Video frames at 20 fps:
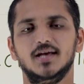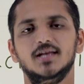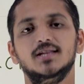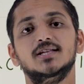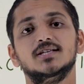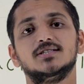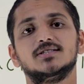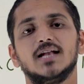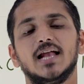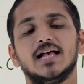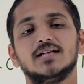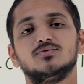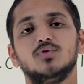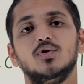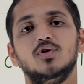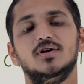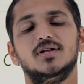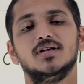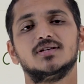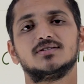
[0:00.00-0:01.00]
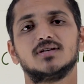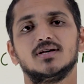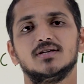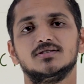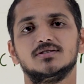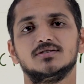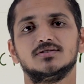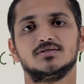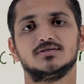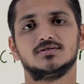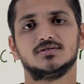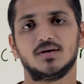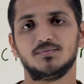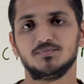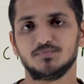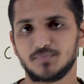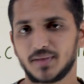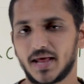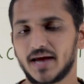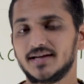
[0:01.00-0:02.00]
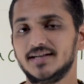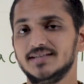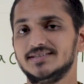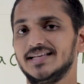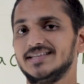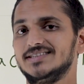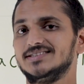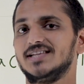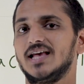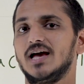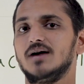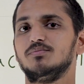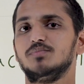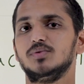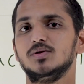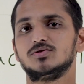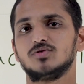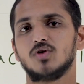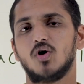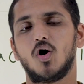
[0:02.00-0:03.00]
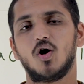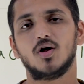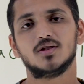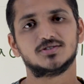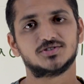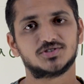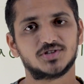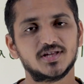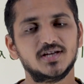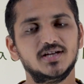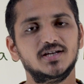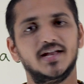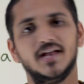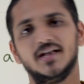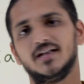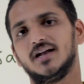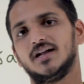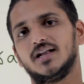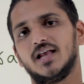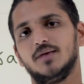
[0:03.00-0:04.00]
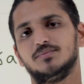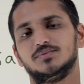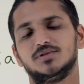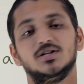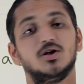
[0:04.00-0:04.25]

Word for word: In this class, we will discuss some practice examples on string data types.